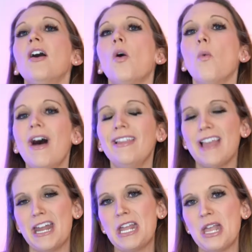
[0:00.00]
what
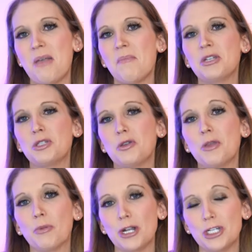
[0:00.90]
led him to
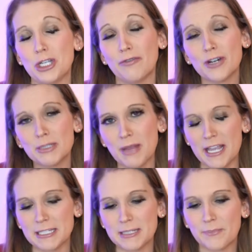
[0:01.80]
the bridge in the first
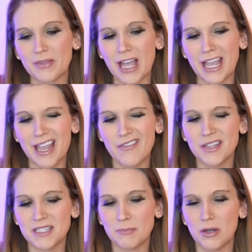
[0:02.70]
place. I gave
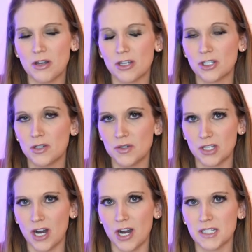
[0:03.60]
this book two
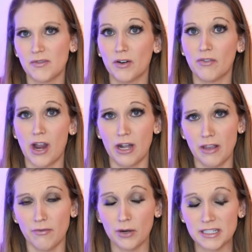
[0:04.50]
stars for a
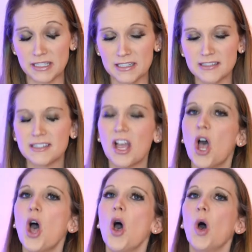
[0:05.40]
variety of reasons.
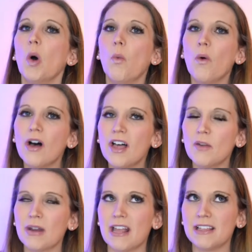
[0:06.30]

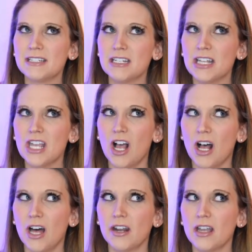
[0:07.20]
One, when I listened to the
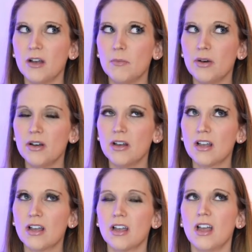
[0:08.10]

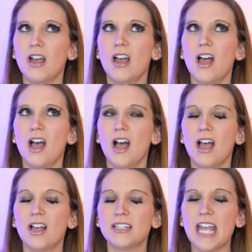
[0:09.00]
audiobook,
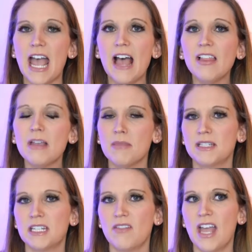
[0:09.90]
Tally
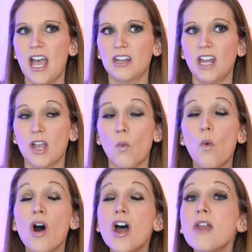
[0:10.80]
must have had like
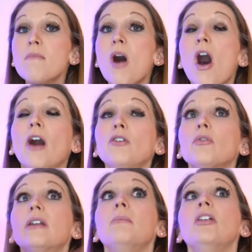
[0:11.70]
one
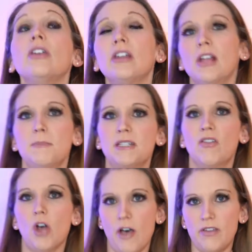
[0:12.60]
hundred million cups
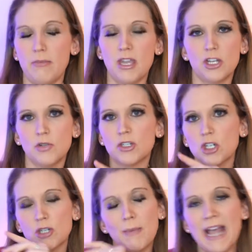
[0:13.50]
of coffee, because she was
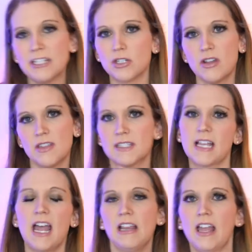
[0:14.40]
just pestering this
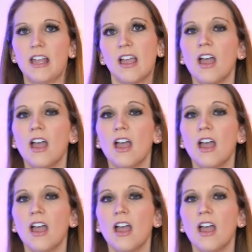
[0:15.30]
guy, like